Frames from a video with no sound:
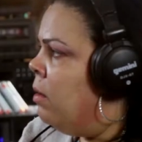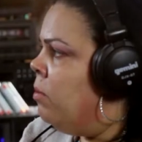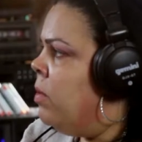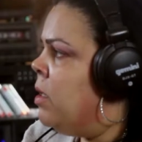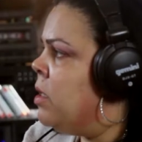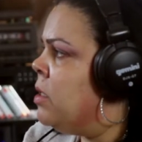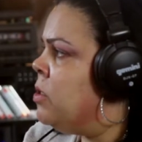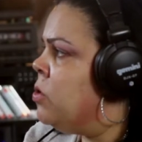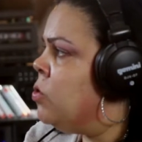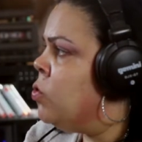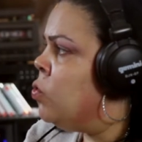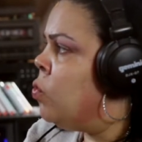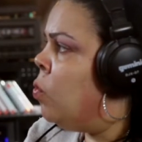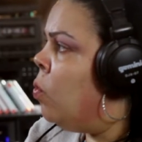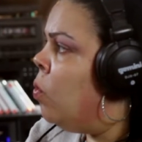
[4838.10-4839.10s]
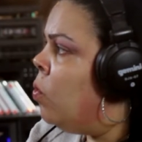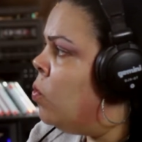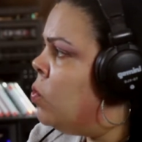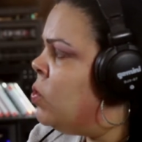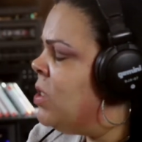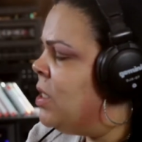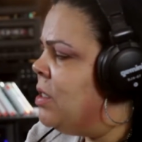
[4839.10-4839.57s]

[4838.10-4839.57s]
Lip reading: because the schools,